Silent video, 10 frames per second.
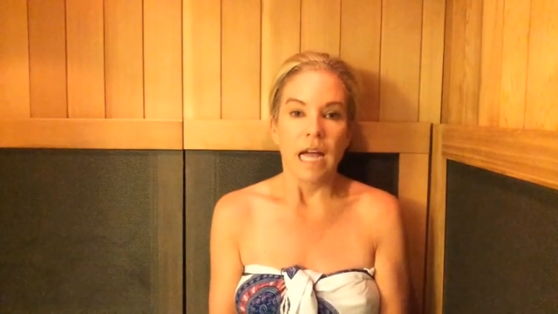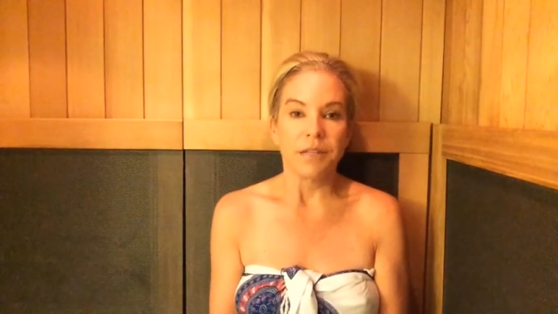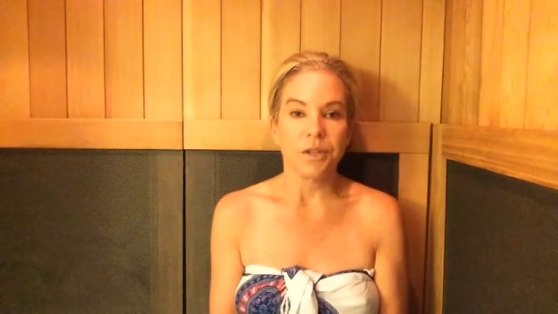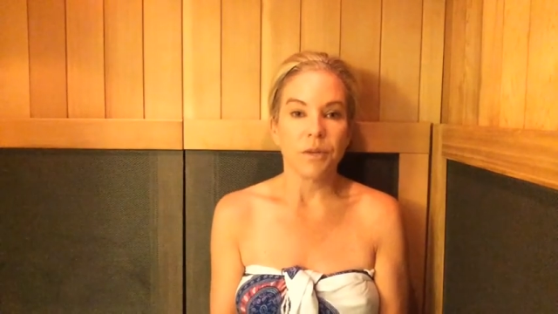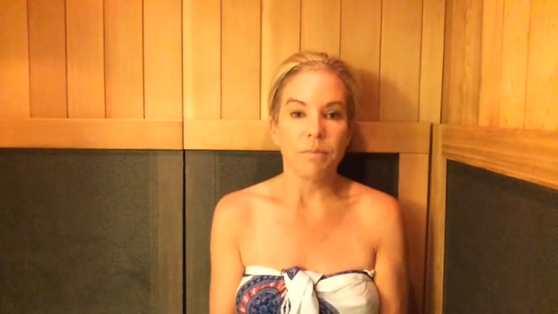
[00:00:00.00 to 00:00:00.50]

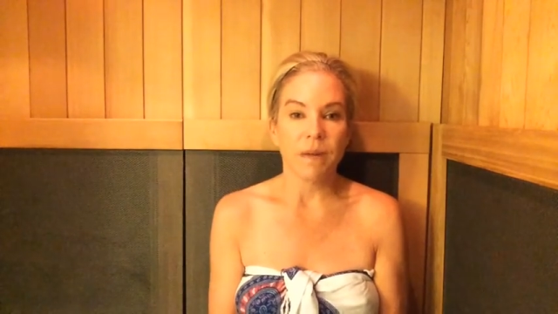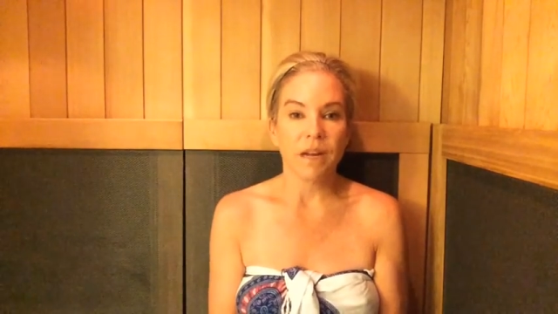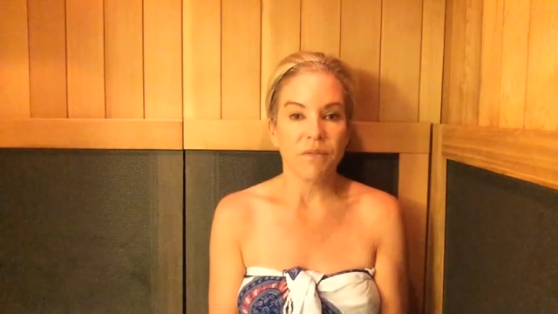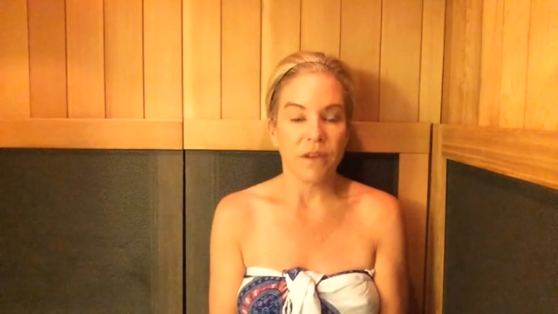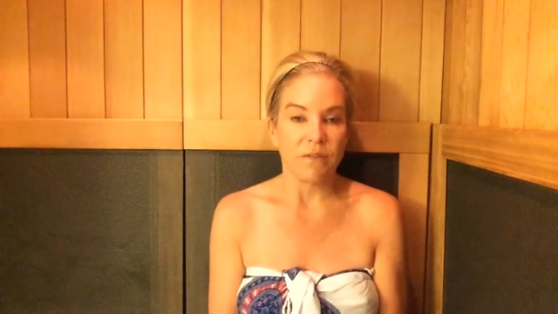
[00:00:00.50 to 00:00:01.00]
And so the
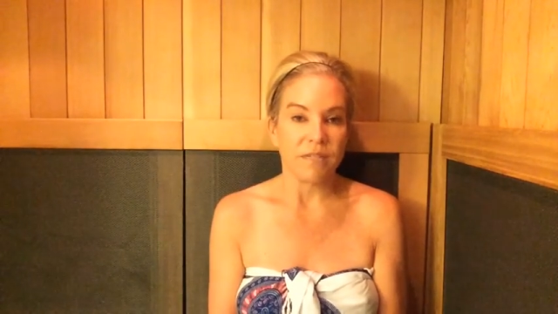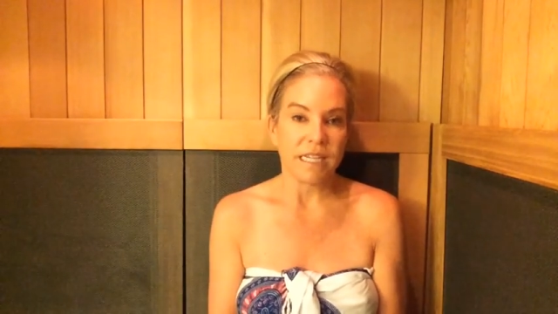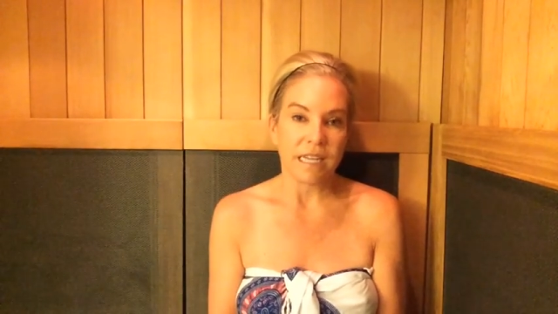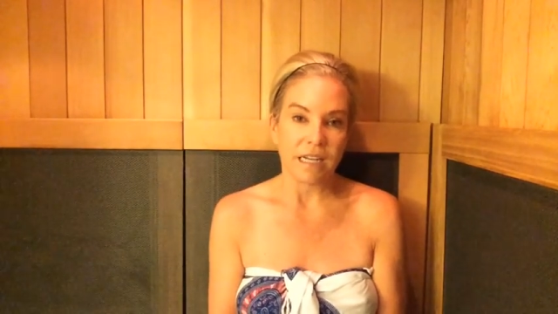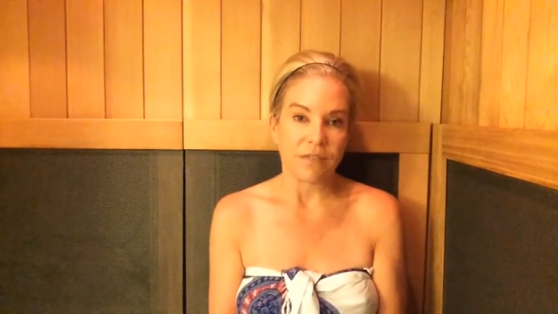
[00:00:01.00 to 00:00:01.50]
benefit of
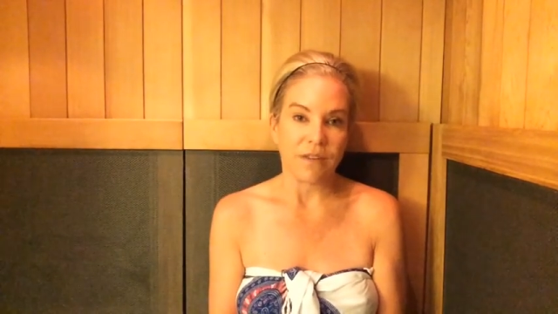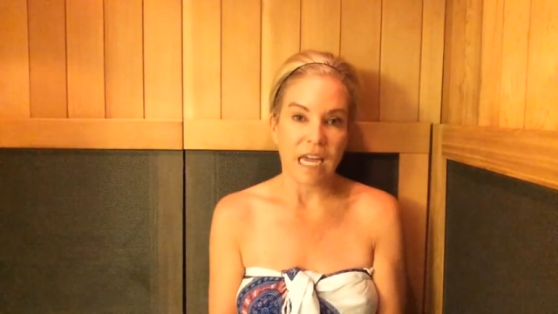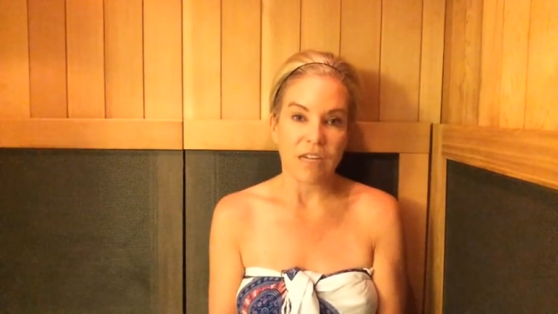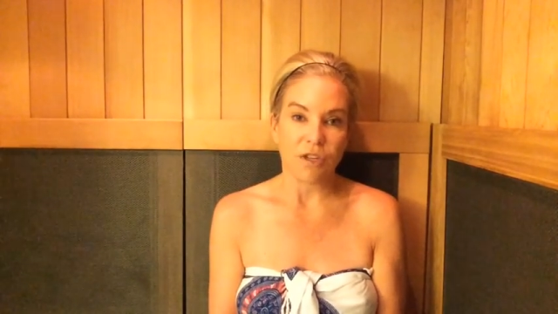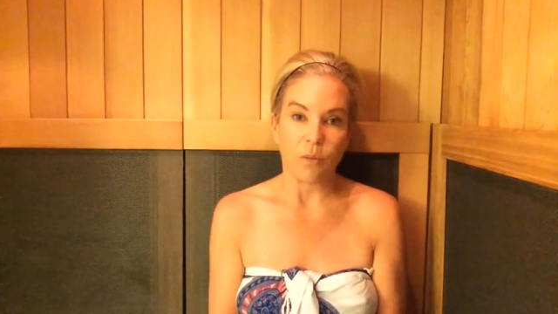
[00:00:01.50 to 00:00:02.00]

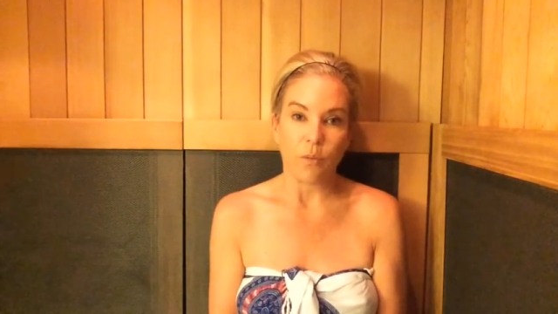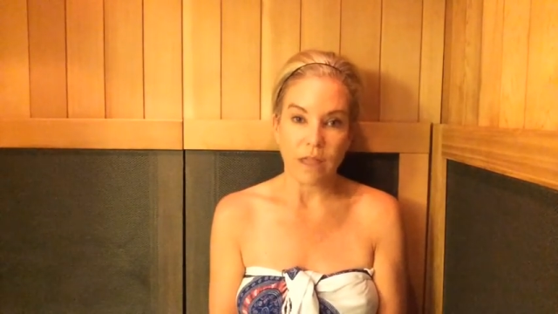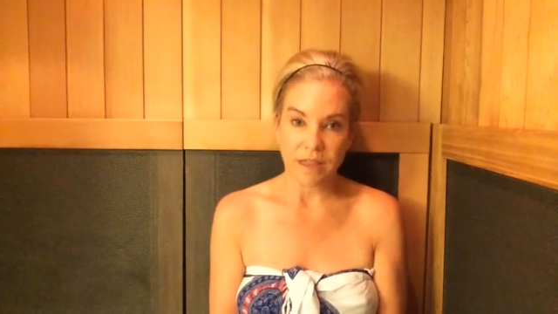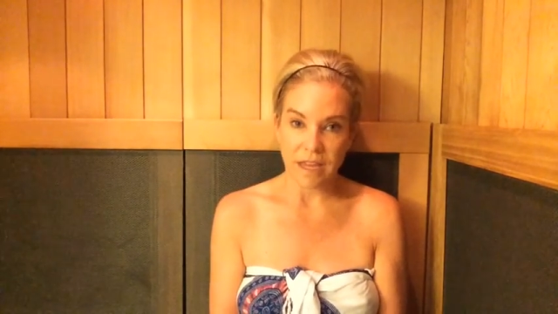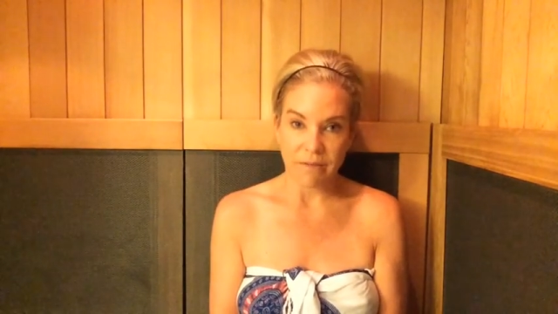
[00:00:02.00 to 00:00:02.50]
detoxification
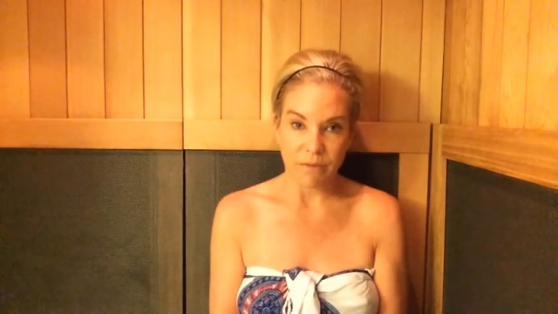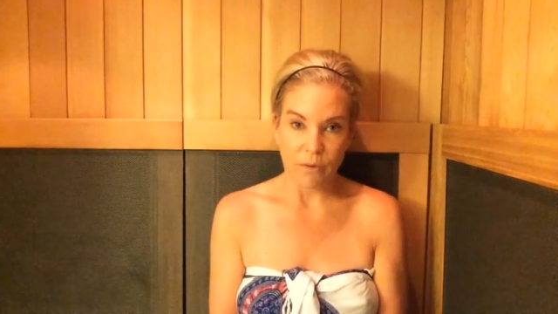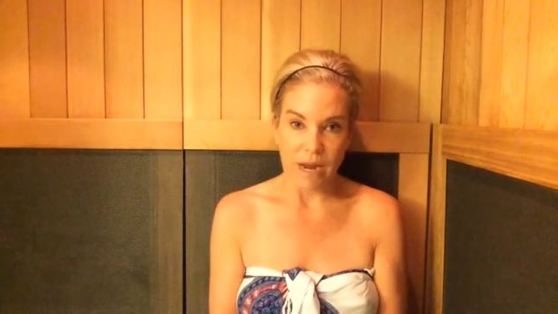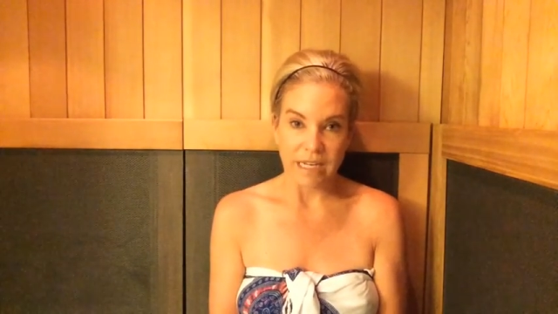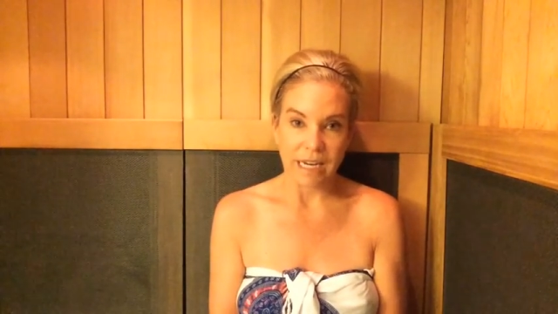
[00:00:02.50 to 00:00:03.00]
with the
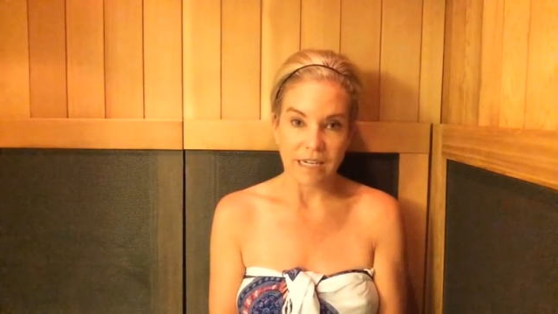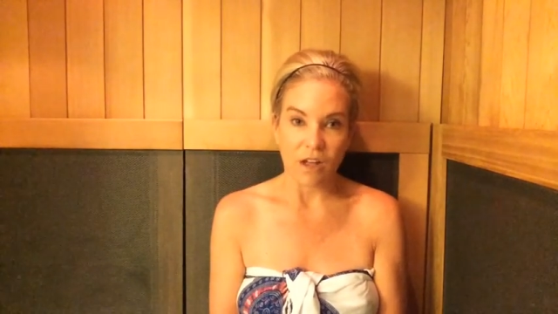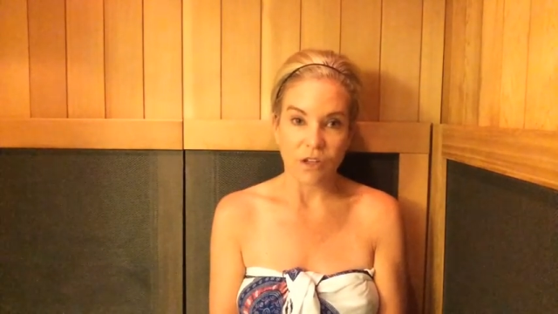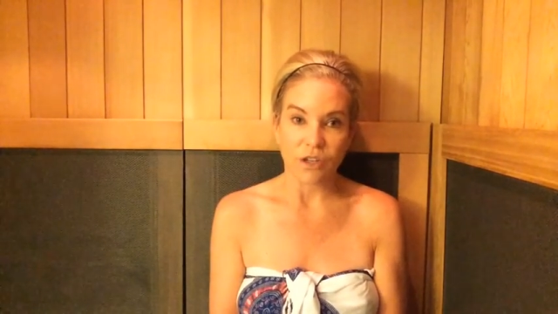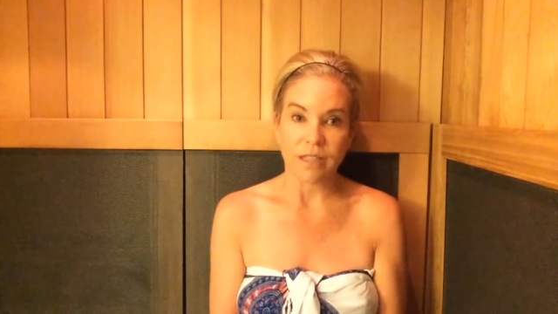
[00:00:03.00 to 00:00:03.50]
infrared
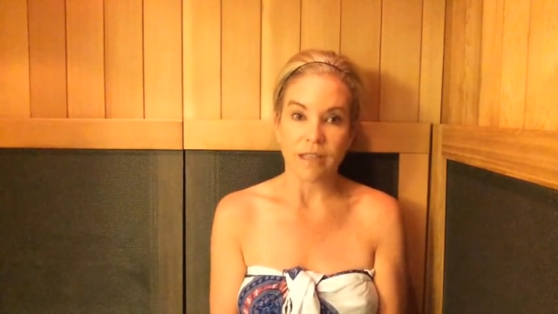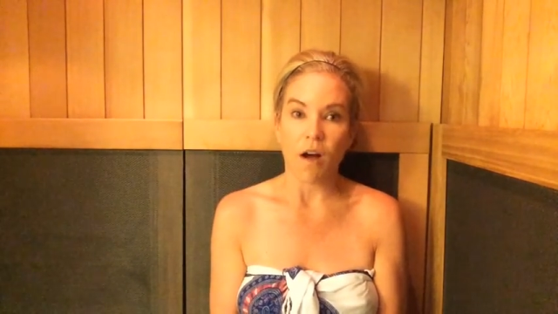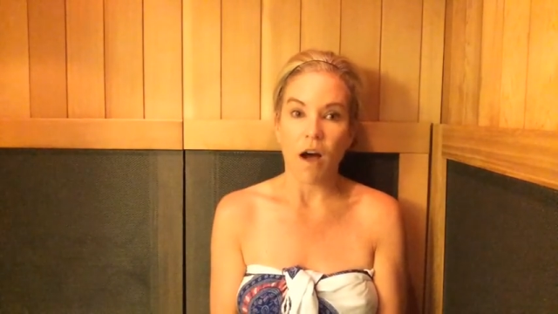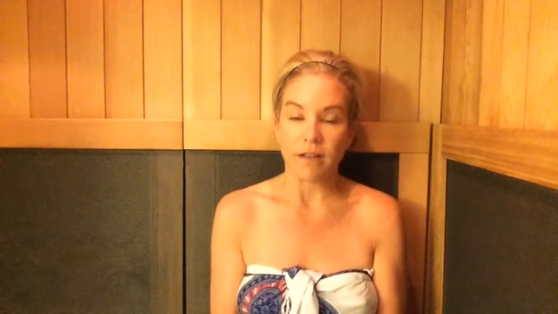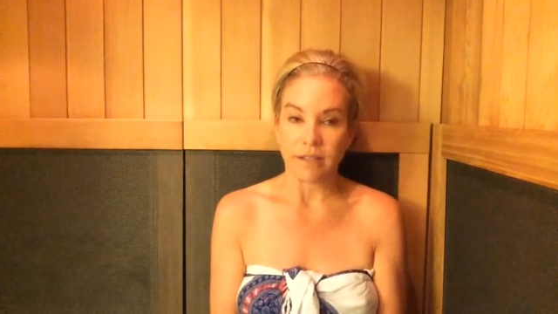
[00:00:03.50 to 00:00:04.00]
technology is
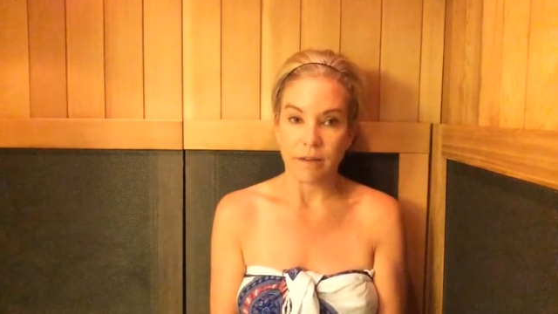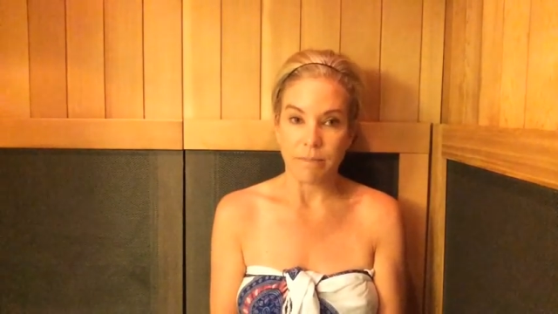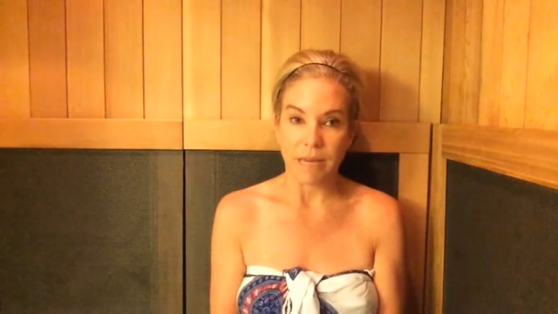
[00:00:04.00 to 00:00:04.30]
awesome,